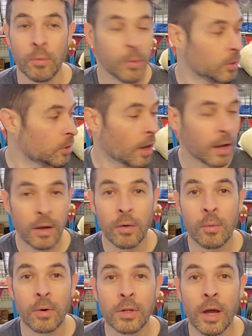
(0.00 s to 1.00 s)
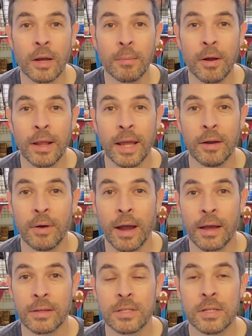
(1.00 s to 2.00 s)
We're talking about hay
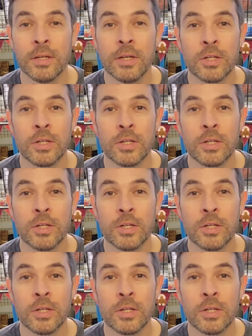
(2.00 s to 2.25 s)
racks.